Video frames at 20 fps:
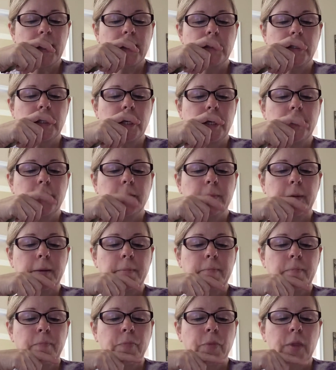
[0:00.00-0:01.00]
excuse me,
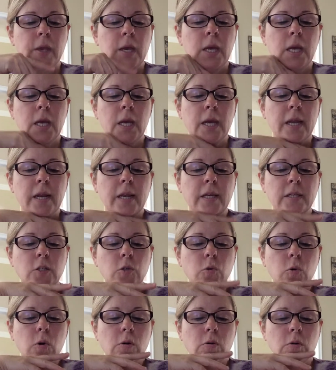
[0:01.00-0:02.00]
in
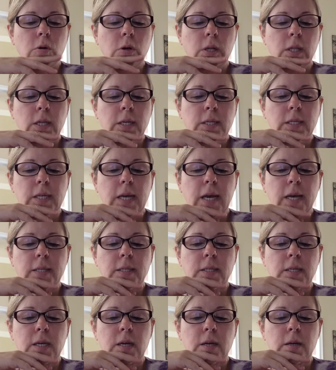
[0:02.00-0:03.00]
Historia
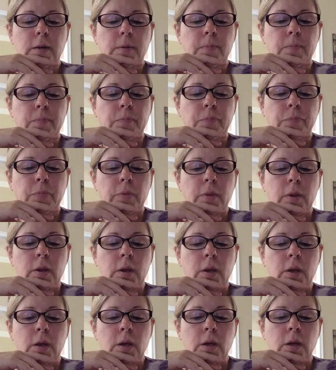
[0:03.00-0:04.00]
Ecclesiastica,
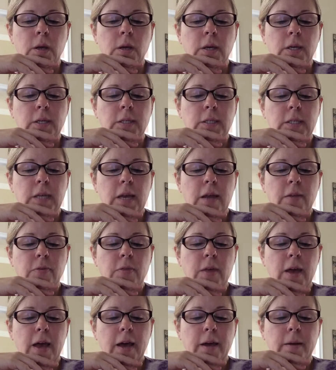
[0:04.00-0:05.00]
he said
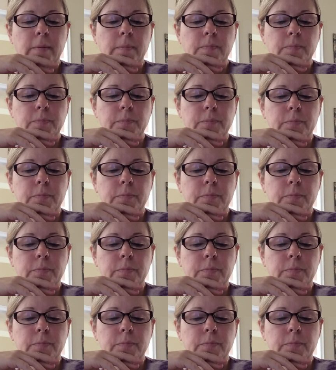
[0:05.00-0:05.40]
that